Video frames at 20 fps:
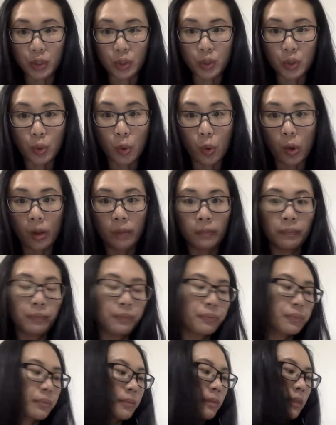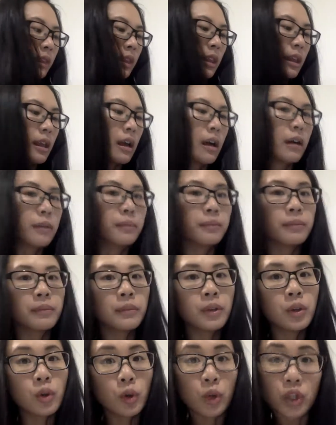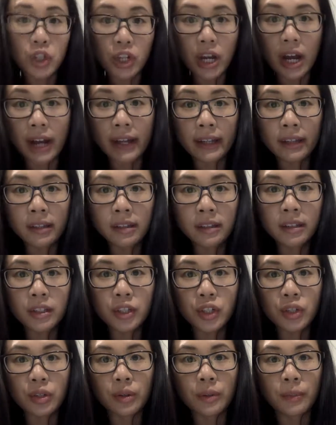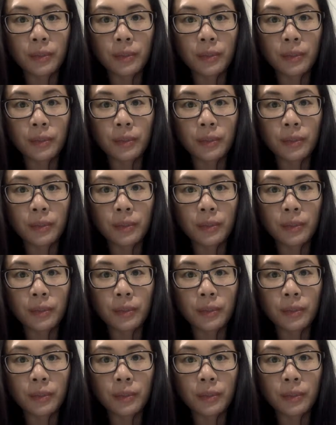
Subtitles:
school. Your child should